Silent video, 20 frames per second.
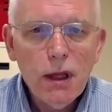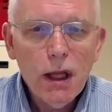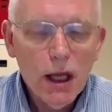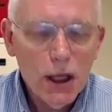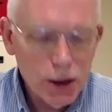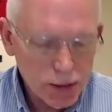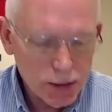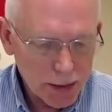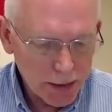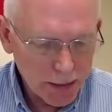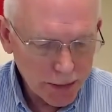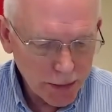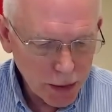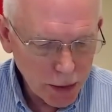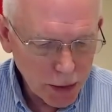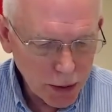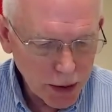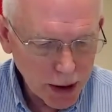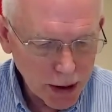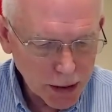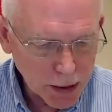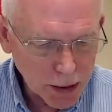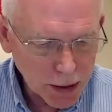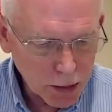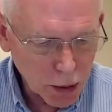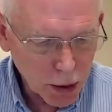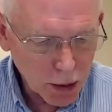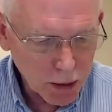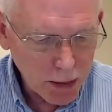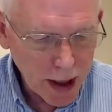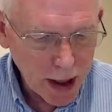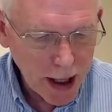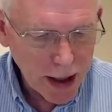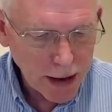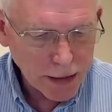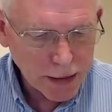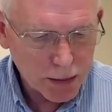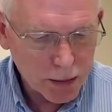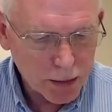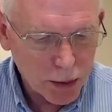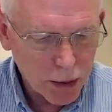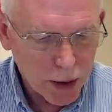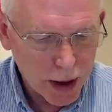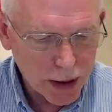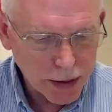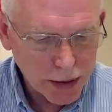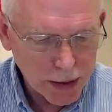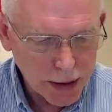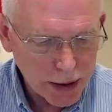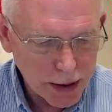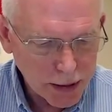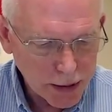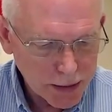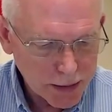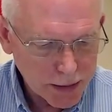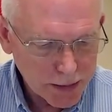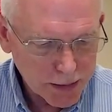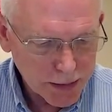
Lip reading: has been viewed as a more passive process.